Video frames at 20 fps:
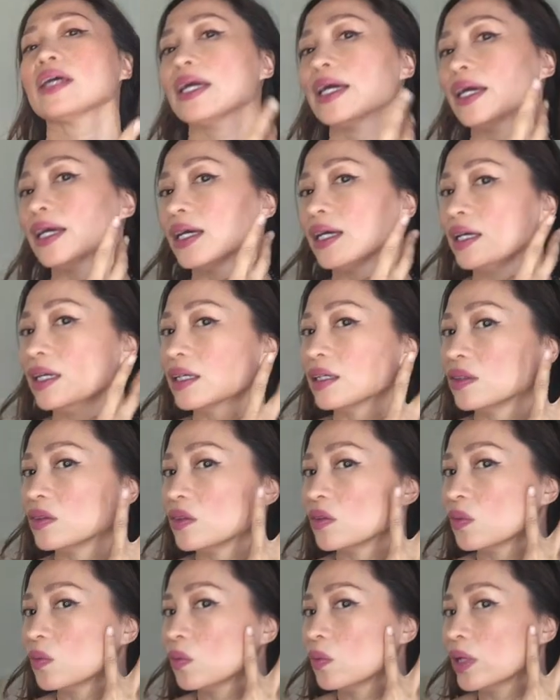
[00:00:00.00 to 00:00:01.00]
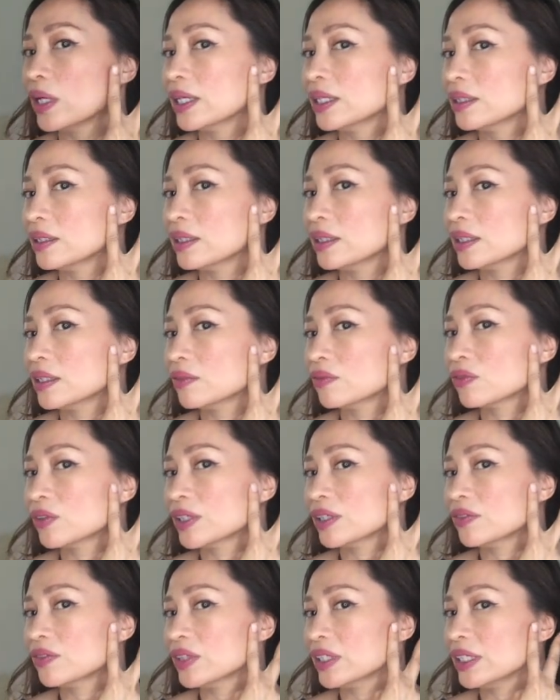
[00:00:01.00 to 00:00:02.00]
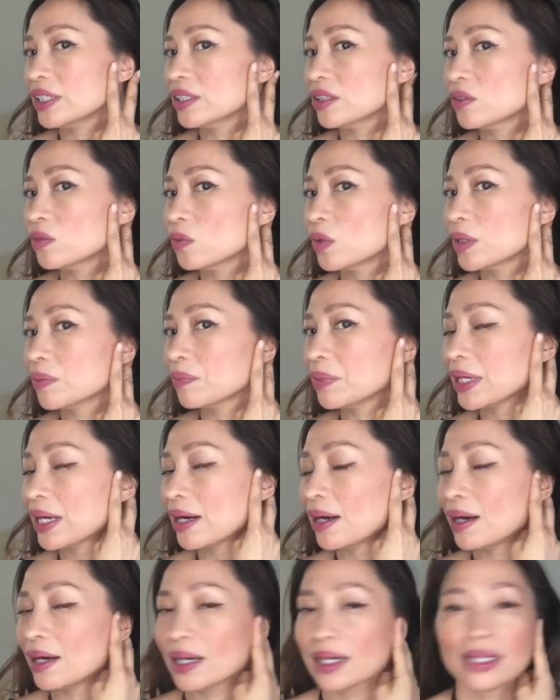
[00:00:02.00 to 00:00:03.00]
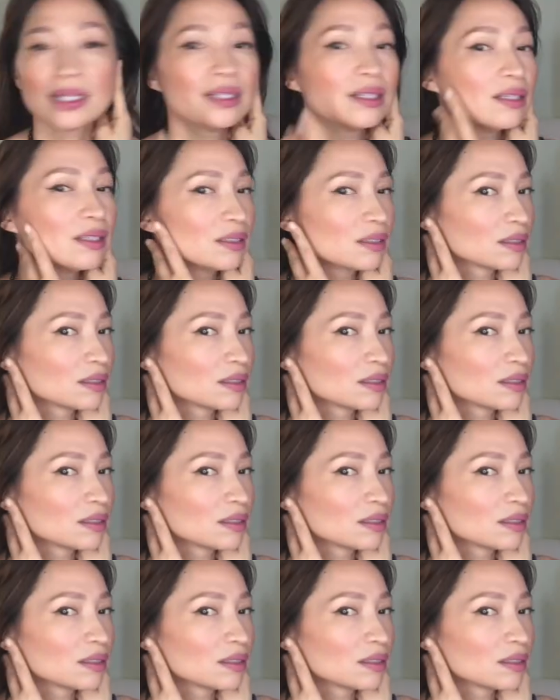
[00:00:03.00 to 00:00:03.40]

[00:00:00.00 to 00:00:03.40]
and one in front of the ear, one behind,